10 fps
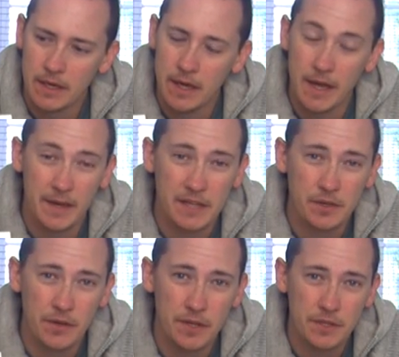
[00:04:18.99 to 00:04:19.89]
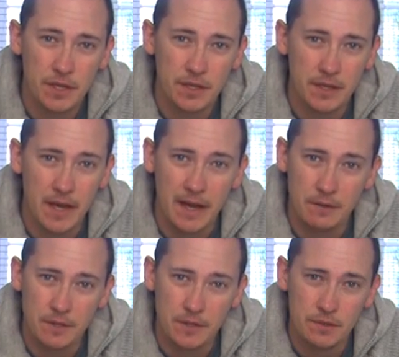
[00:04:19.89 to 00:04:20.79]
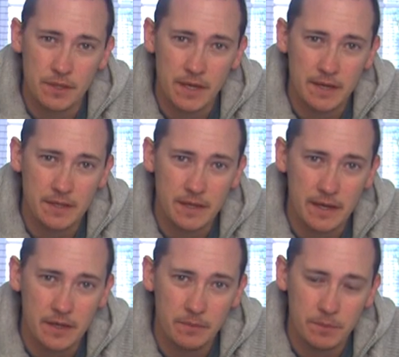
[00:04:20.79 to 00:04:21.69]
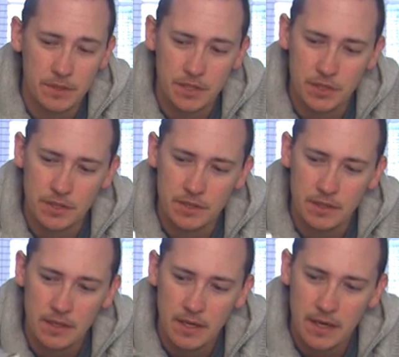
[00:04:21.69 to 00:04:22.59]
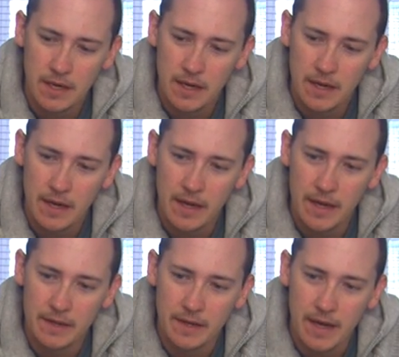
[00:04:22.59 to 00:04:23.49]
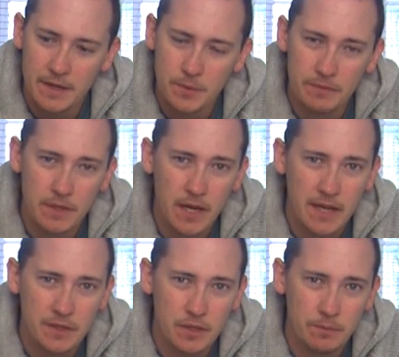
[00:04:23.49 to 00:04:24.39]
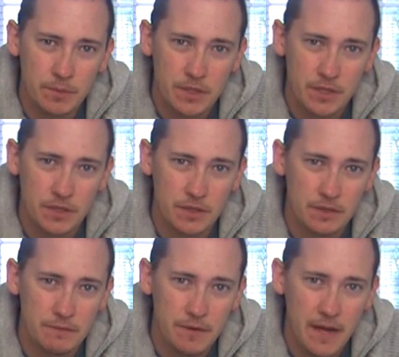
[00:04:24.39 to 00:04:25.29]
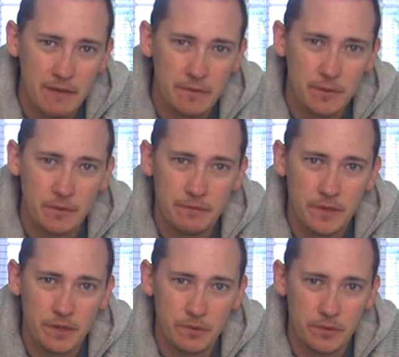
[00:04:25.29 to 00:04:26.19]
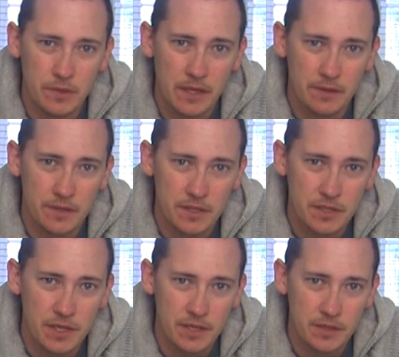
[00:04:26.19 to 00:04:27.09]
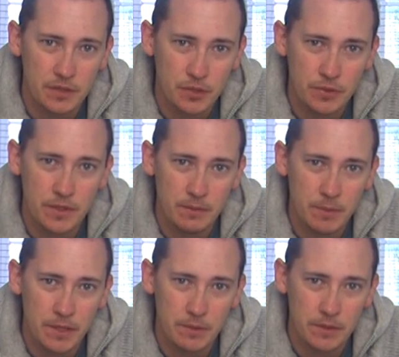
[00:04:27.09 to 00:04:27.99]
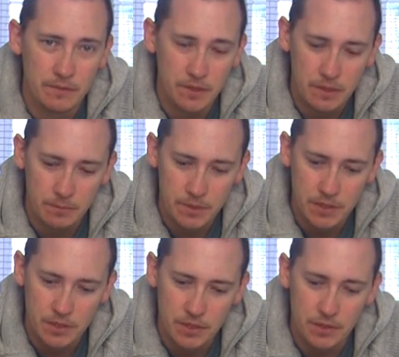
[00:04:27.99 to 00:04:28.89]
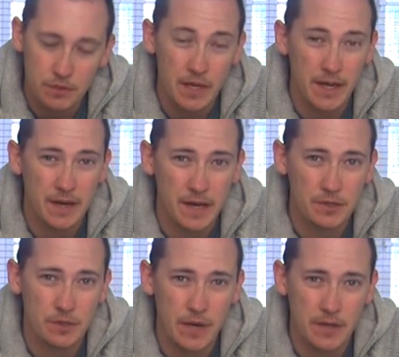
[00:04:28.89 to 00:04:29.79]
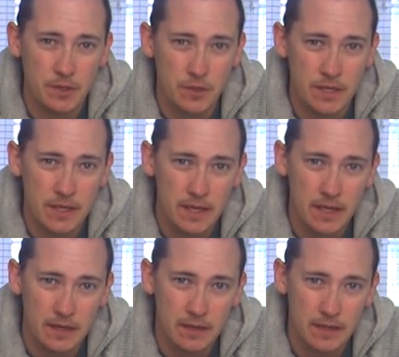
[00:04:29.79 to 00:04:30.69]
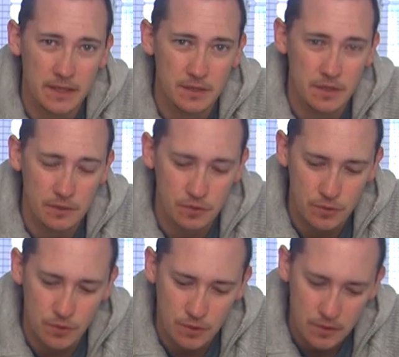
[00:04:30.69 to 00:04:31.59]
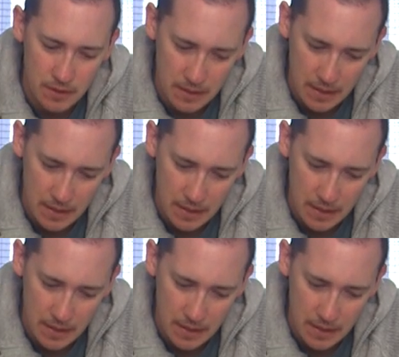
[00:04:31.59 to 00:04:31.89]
That's on the site now, so you can enter that competition. And as with the last competition, for every referral you get on the site during the period of the competition, you'll get an extra entry into the draw.